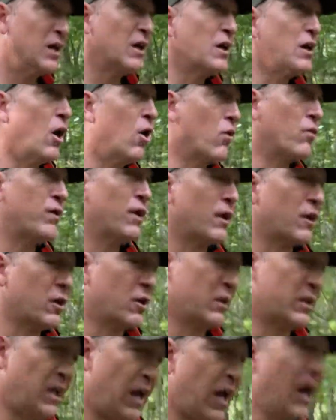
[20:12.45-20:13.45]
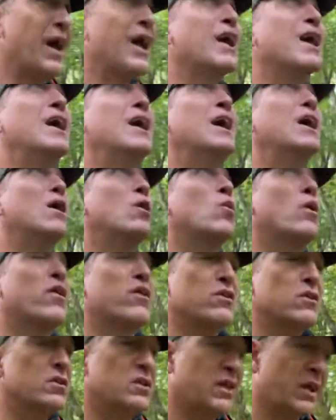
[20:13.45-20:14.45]
Hopefully a good day. Weather
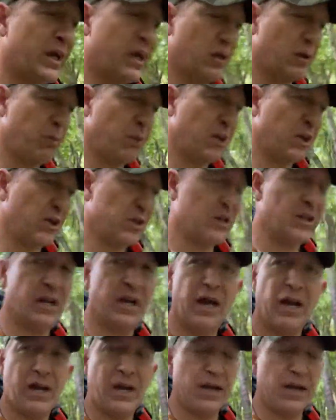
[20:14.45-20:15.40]
looks like it'll be good today.